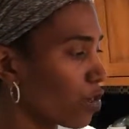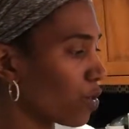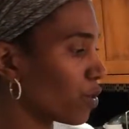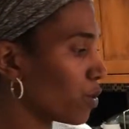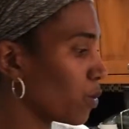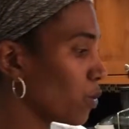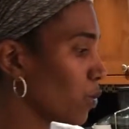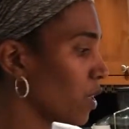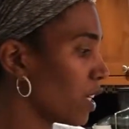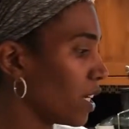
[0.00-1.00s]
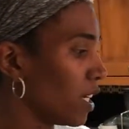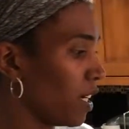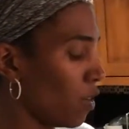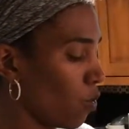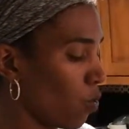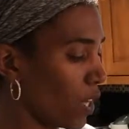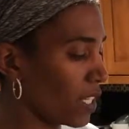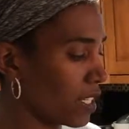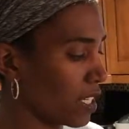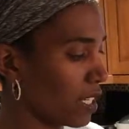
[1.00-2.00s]
true
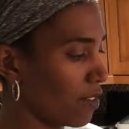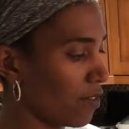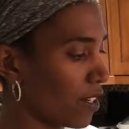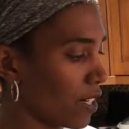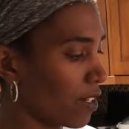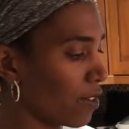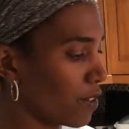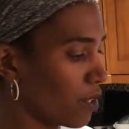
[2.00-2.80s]
white vinegar.